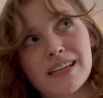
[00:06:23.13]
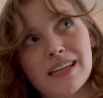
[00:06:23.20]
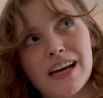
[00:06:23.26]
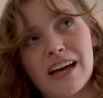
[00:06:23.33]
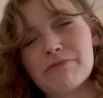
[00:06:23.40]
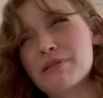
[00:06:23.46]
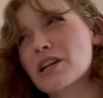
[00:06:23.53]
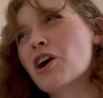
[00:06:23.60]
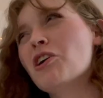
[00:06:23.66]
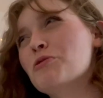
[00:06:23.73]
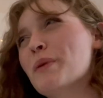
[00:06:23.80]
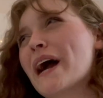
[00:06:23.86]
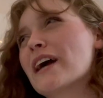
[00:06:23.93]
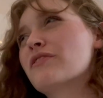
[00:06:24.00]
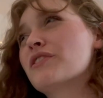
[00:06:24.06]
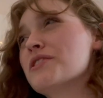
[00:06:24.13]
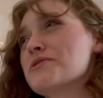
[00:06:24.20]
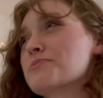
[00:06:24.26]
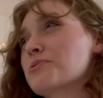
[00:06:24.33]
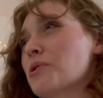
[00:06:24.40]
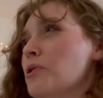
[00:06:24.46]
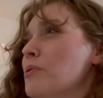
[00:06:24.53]
I've been called back for this
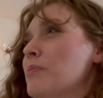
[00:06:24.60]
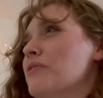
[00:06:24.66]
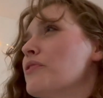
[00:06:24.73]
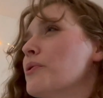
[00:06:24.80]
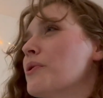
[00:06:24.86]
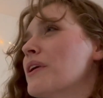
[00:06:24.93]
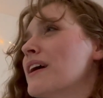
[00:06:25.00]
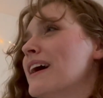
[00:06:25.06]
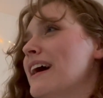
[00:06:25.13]
role before,